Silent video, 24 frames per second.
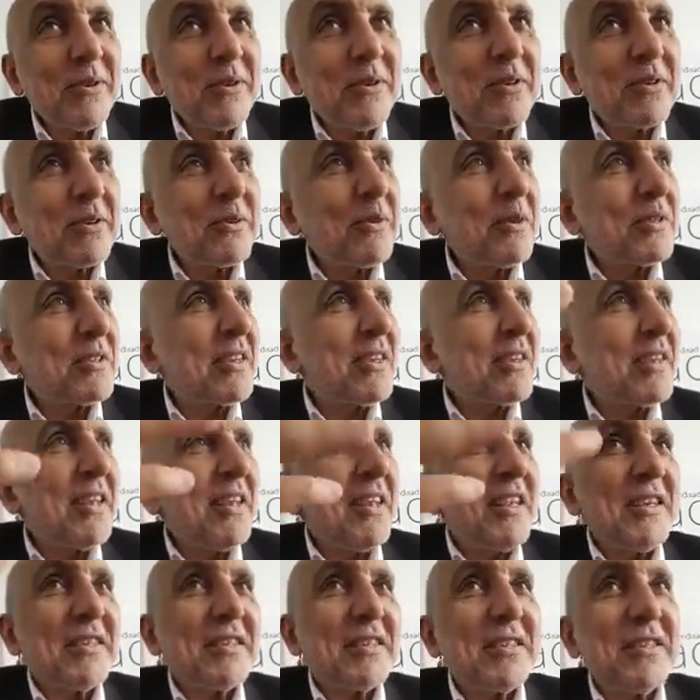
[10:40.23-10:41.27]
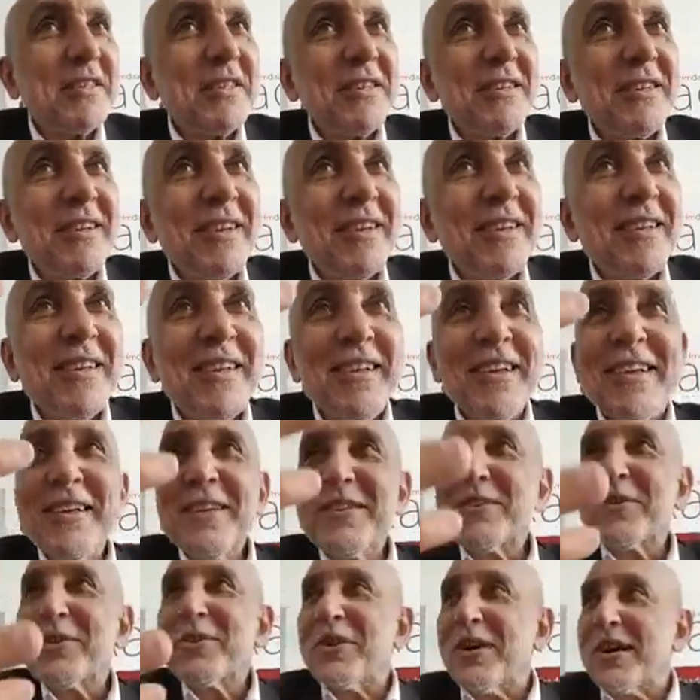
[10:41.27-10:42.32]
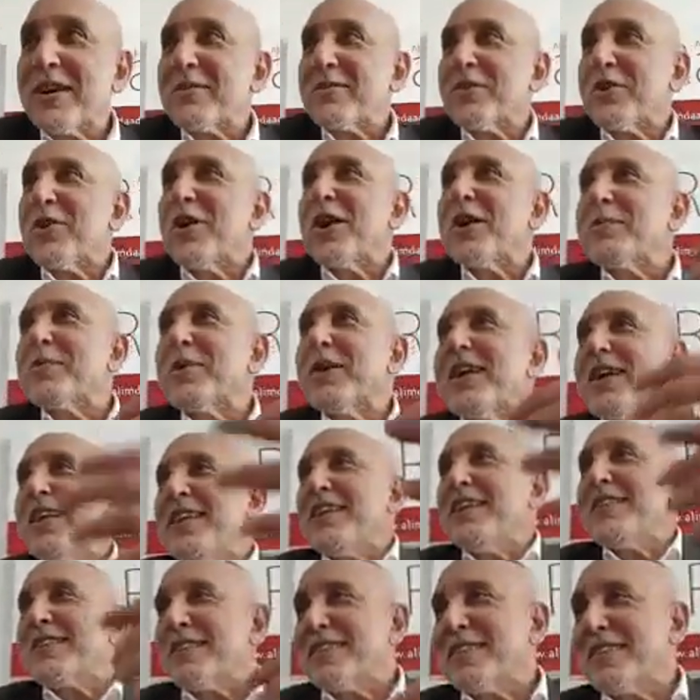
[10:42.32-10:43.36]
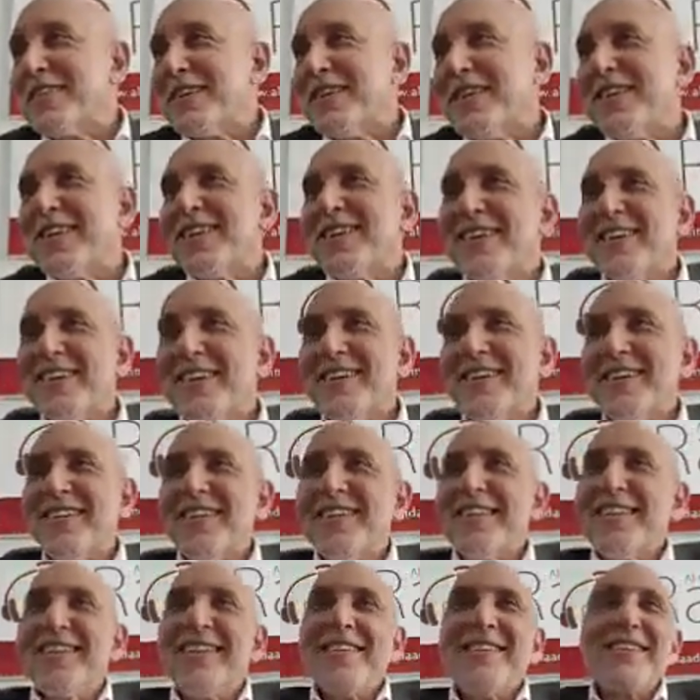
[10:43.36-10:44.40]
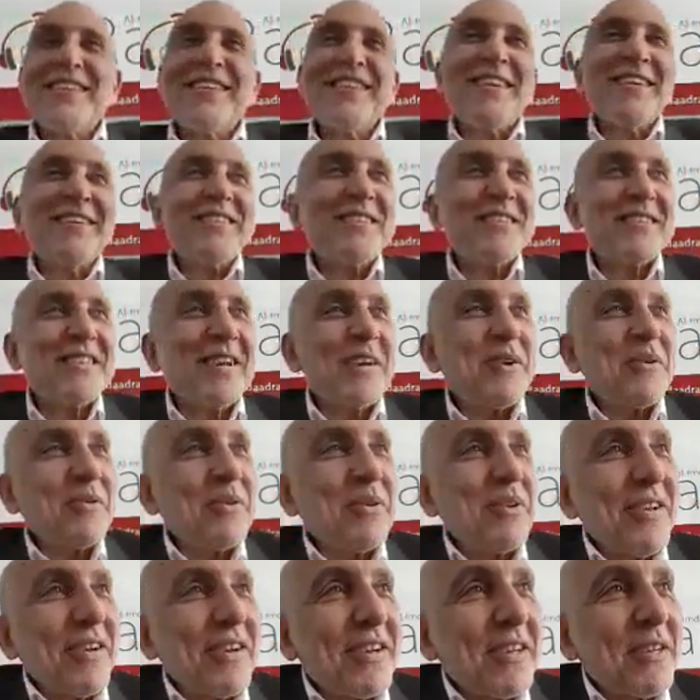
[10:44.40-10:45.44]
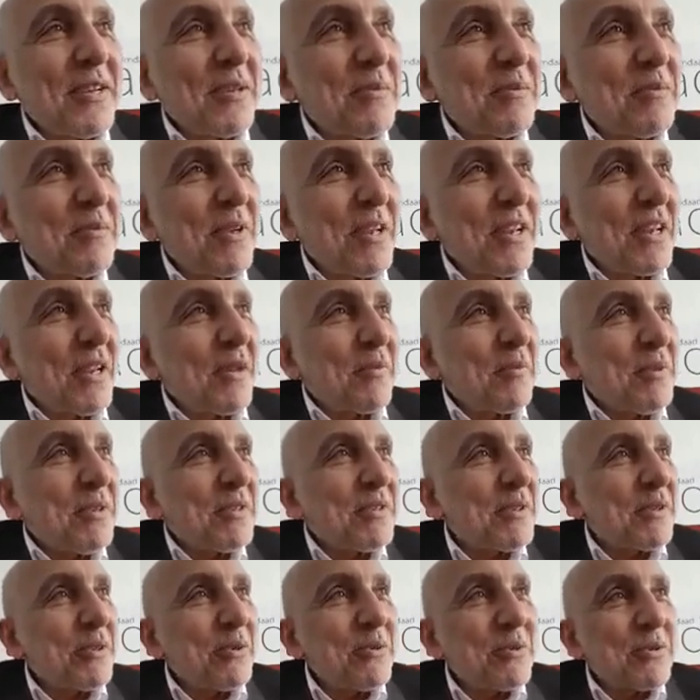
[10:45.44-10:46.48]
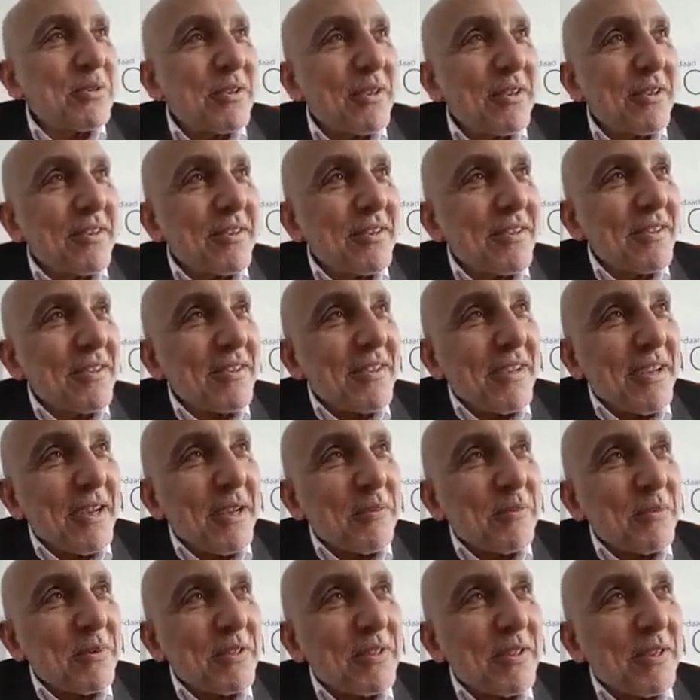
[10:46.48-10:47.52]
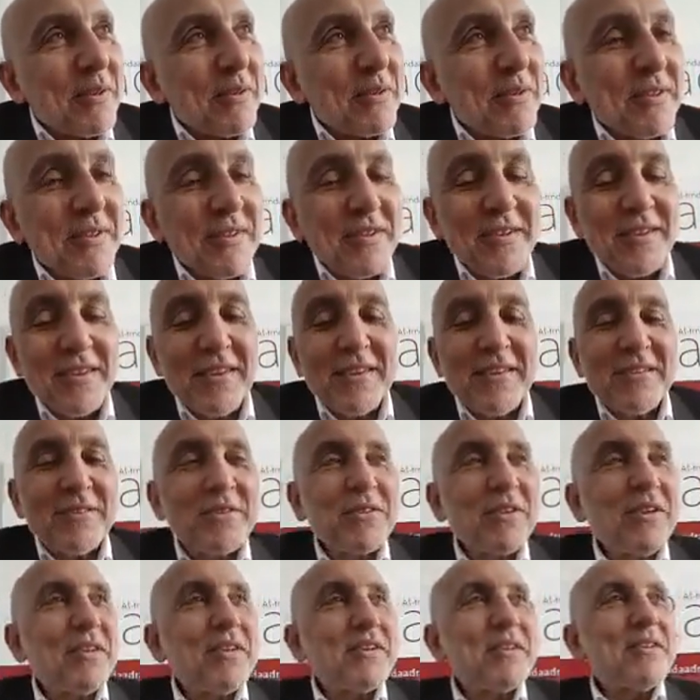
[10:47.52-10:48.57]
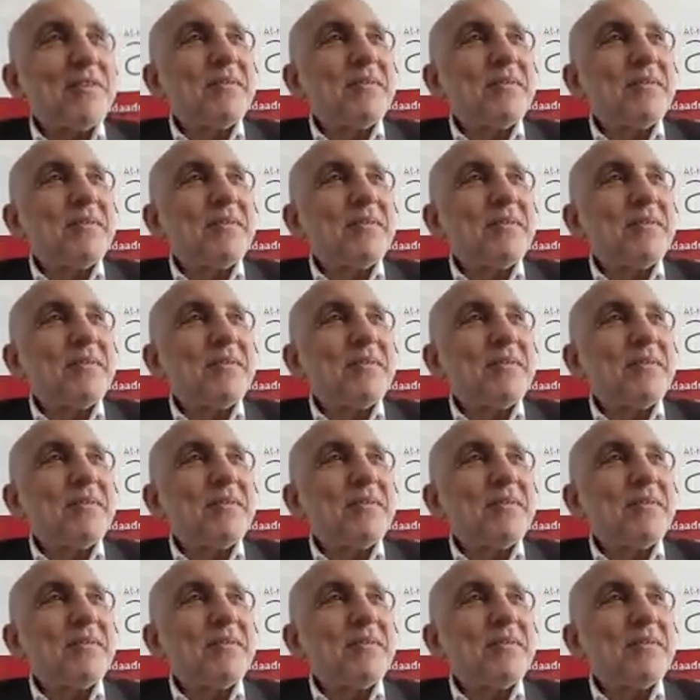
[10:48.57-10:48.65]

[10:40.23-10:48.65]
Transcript: what? LSD. So you are my LSD. Yeah, Jazakum Allah khair. May Allah bless you, inshallah. Amen. Inshallah.